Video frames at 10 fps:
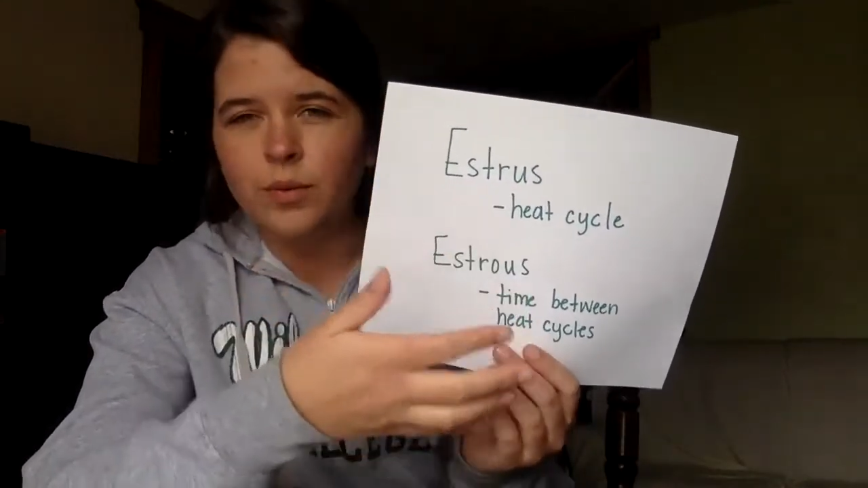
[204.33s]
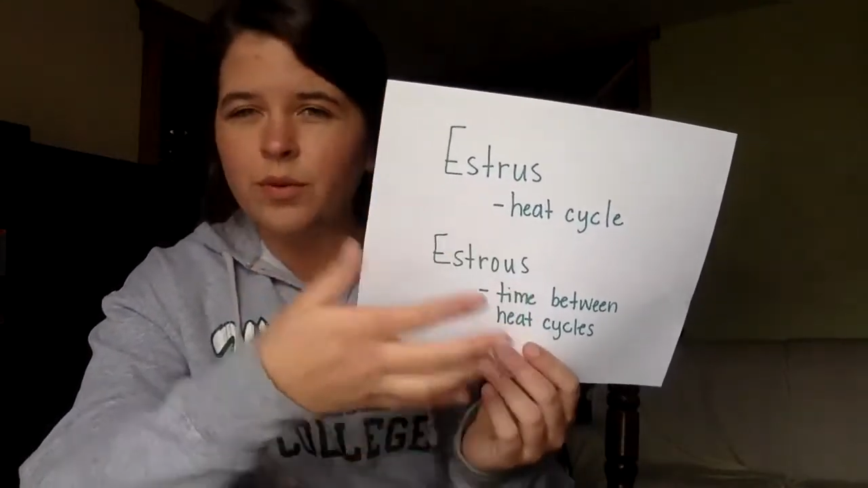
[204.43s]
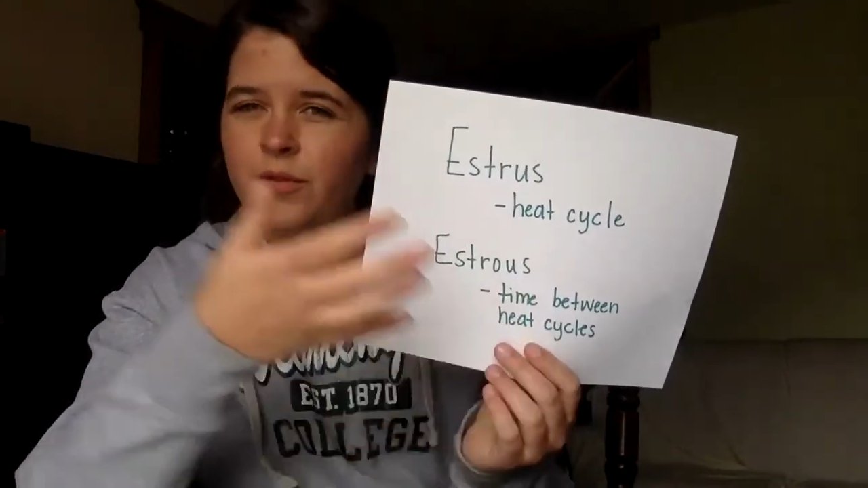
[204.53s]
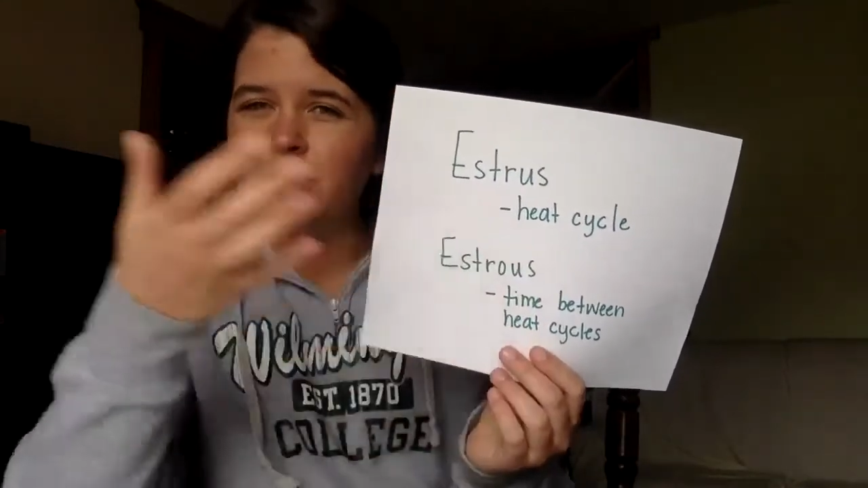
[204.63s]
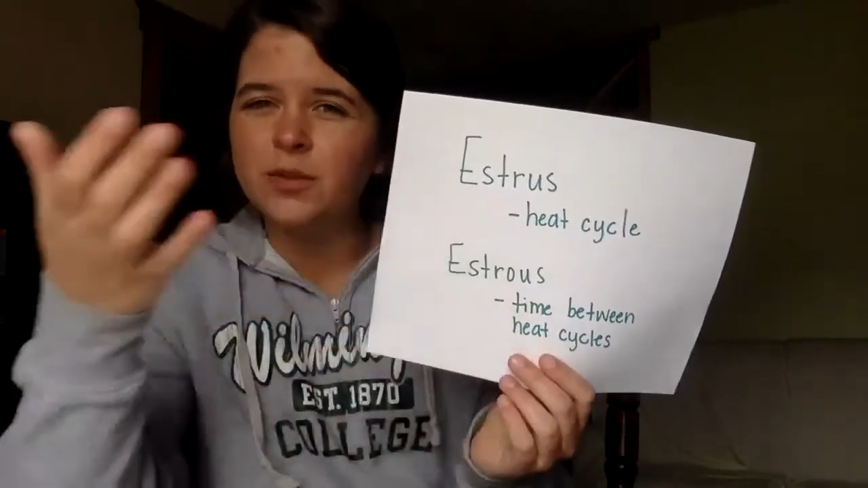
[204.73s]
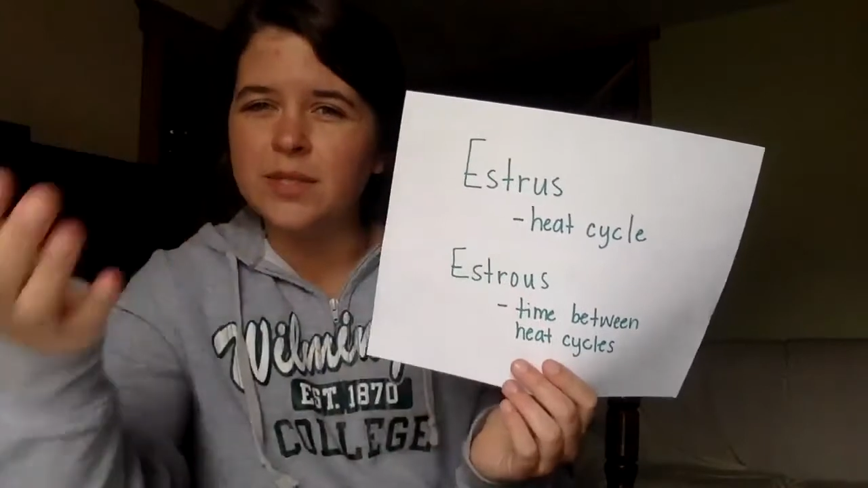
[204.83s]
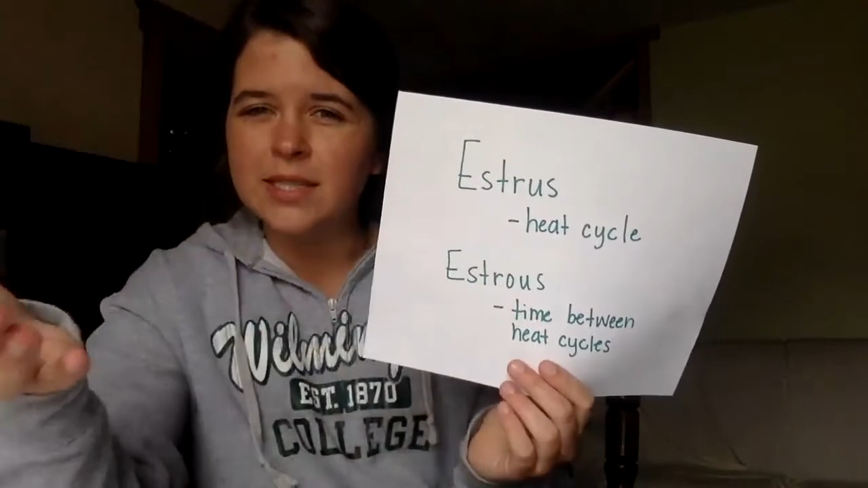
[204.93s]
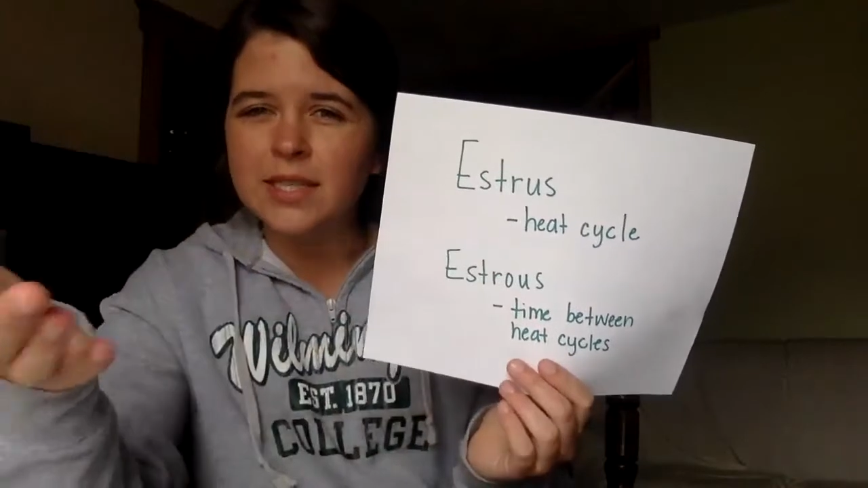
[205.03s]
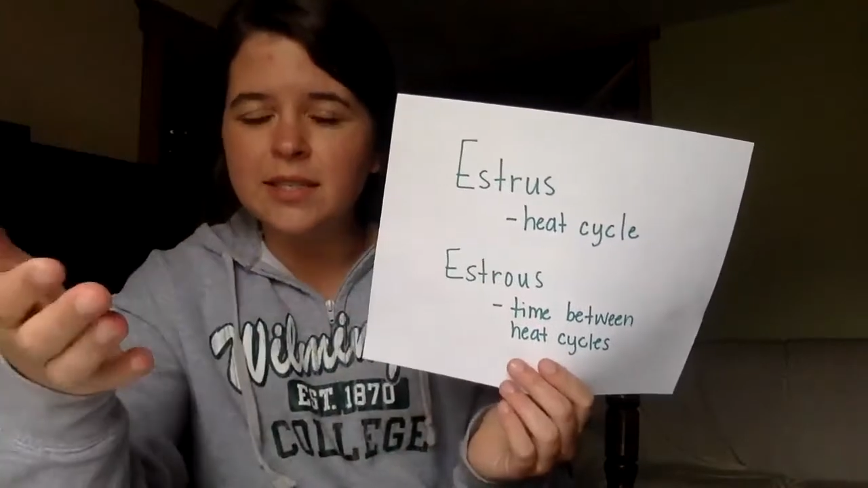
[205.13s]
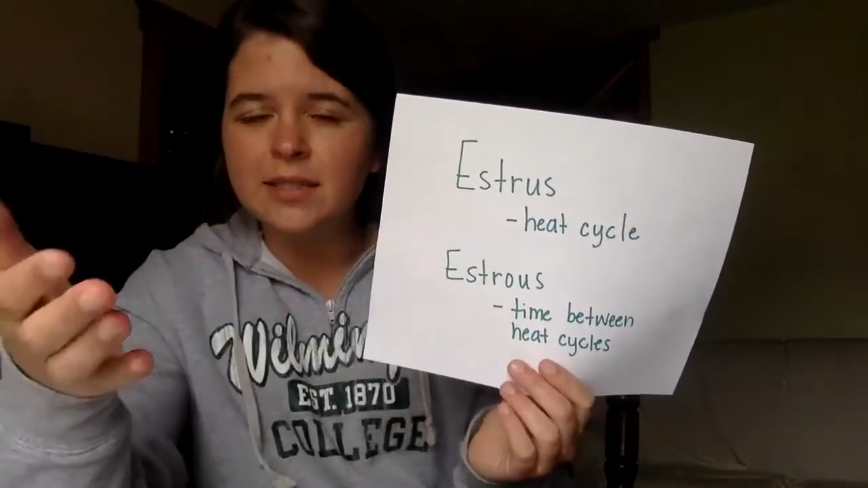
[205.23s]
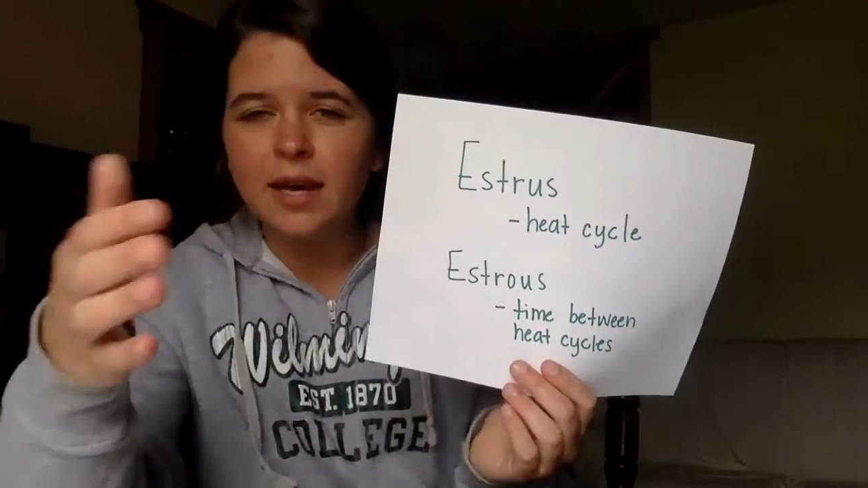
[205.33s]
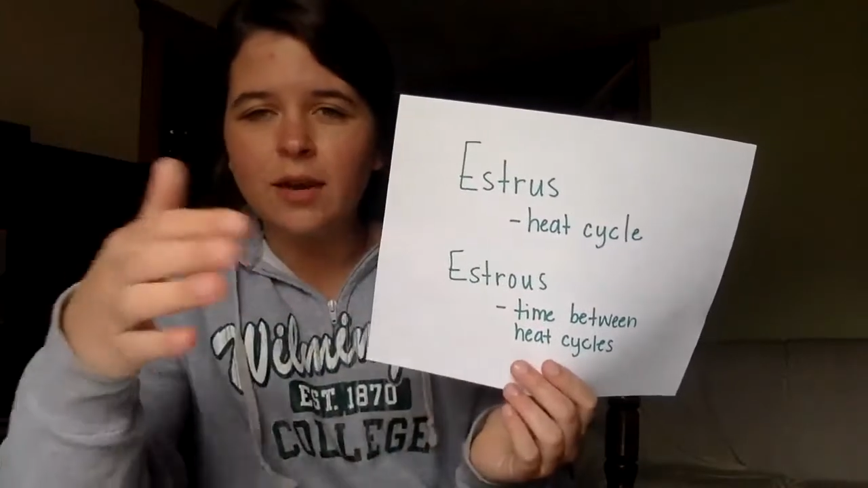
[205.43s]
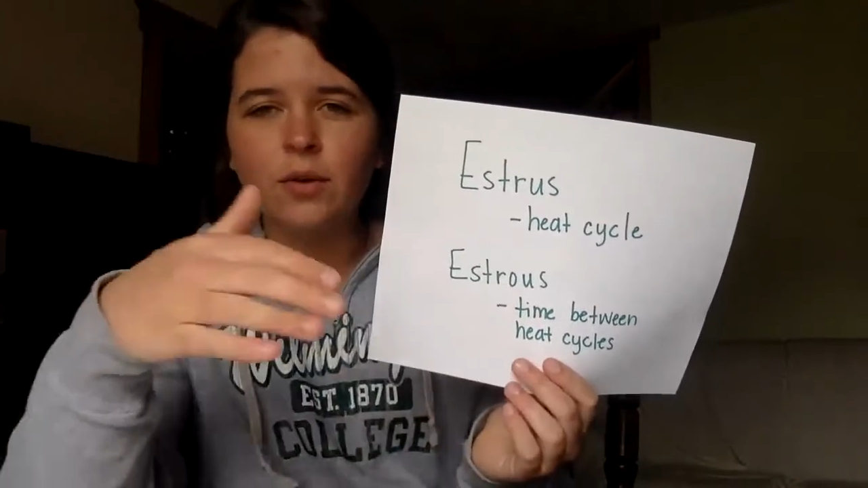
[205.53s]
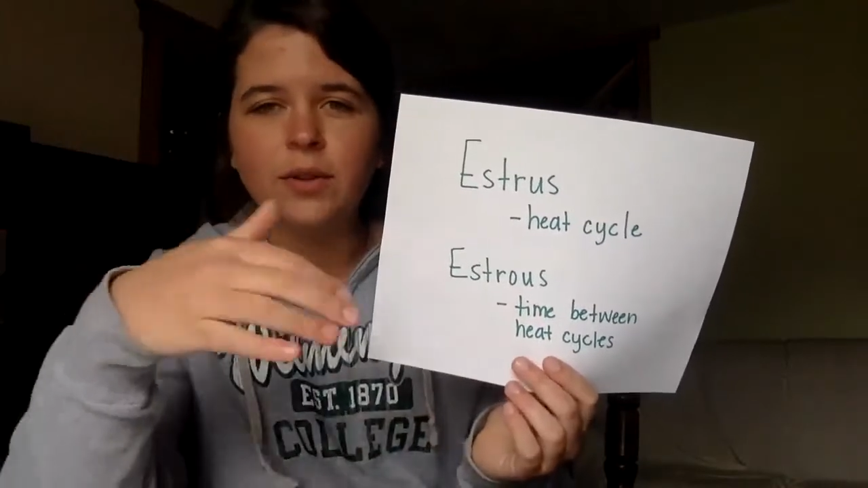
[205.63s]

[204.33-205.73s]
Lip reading: refer to as the heat cycle.